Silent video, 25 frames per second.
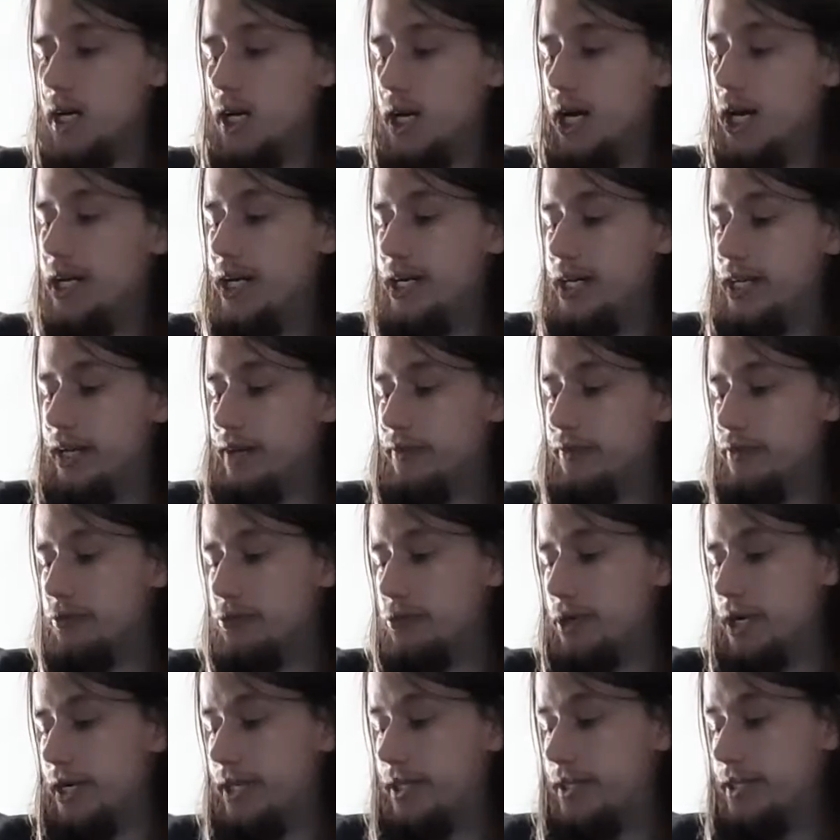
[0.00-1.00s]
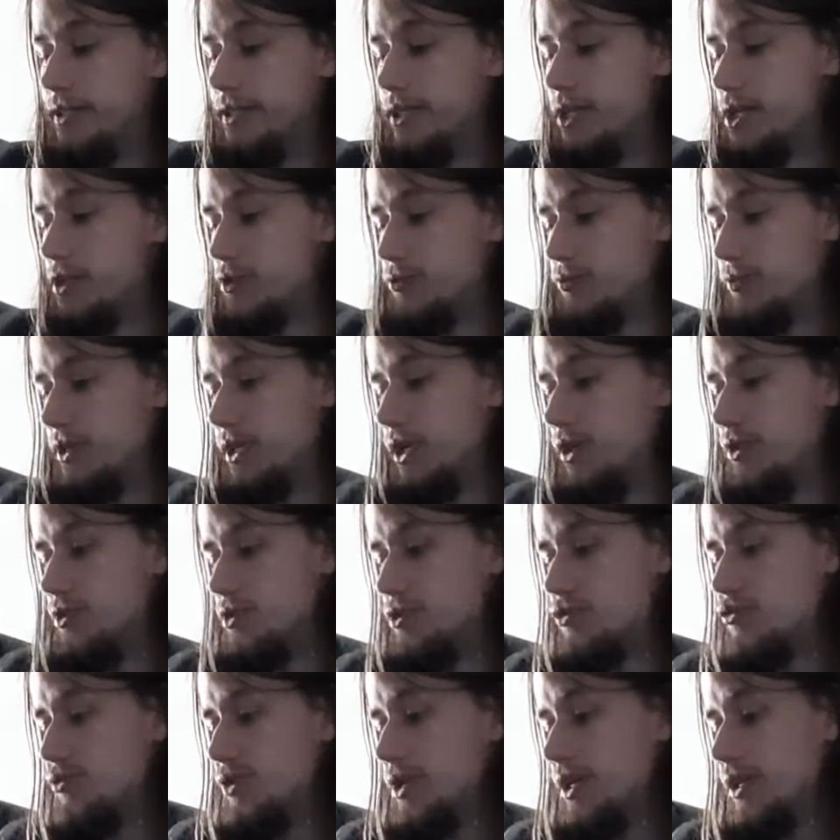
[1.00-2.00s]
And I never rated this one, I
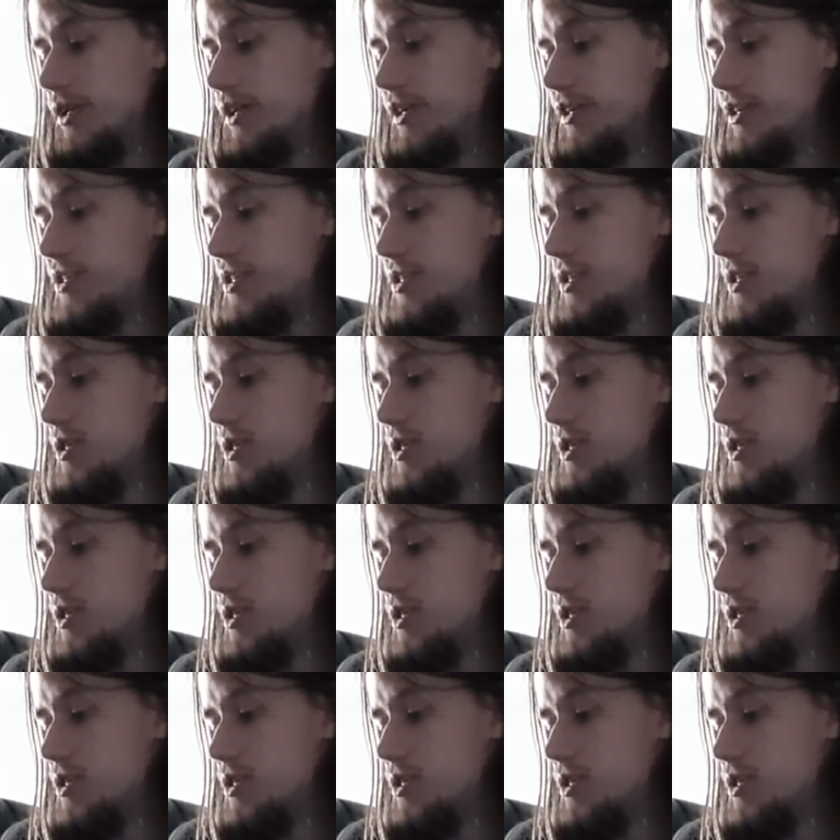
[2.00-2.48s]
just realized.